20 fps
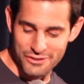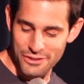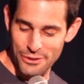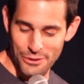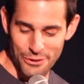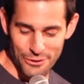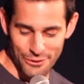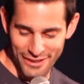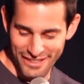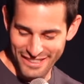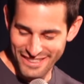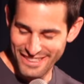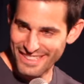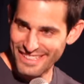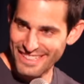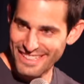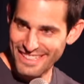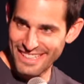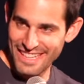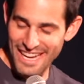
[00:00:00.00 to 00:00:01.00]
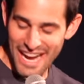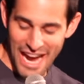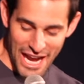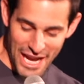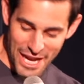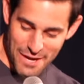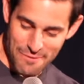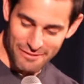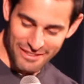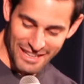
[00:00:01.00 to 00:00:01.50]
dude. Help yourself,
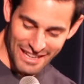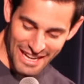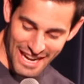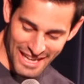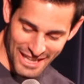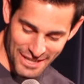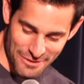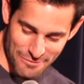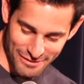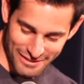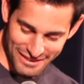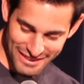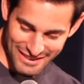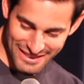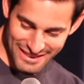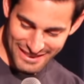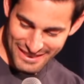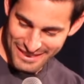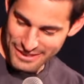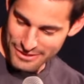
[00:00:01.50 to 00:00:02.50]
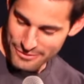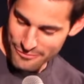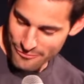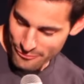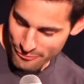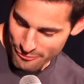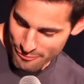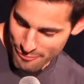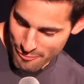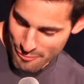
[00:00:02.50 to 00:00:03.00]
Chris. What do we want? Do we
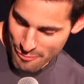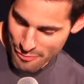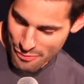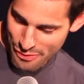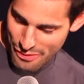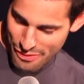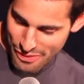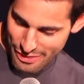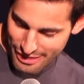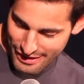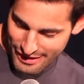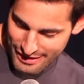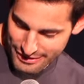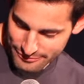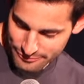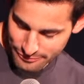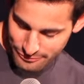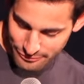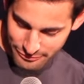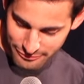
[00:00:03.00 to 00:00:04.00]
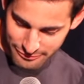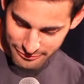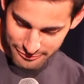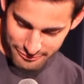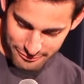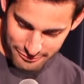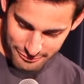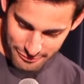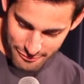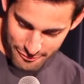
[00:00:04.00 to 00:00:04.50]
want a Ruthless
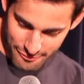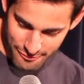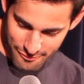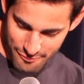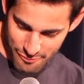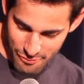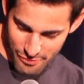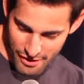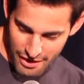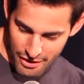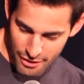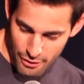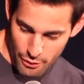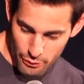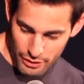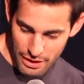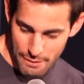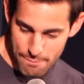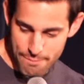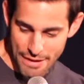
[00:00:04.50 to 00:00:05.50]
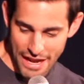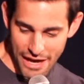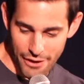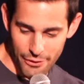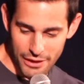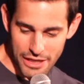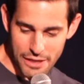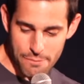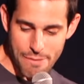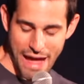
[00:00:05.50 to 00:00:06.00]
Raspberry? Or a
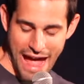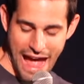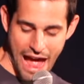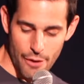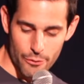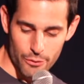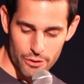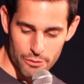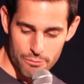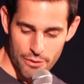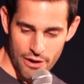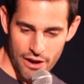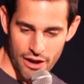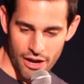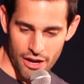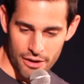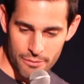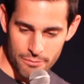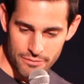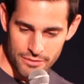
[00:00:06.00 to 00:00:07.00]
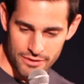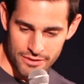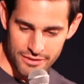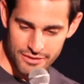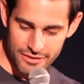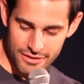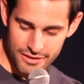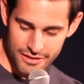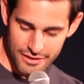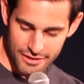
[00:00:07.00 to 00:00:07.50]
Berry Power Bomb?
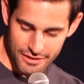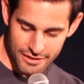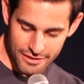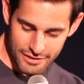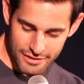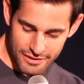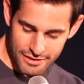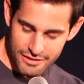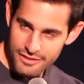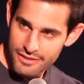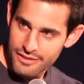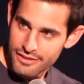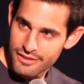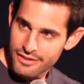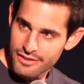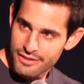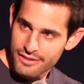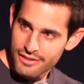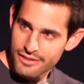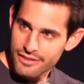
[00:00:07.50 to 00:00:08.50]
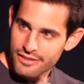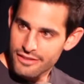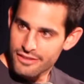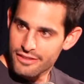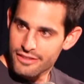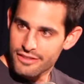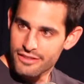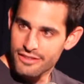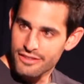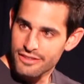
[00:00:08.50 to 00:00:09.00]
Look.
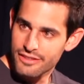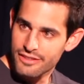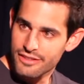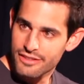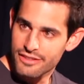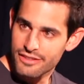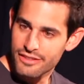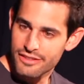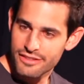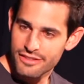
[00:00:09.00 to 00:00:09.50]
Help yourself.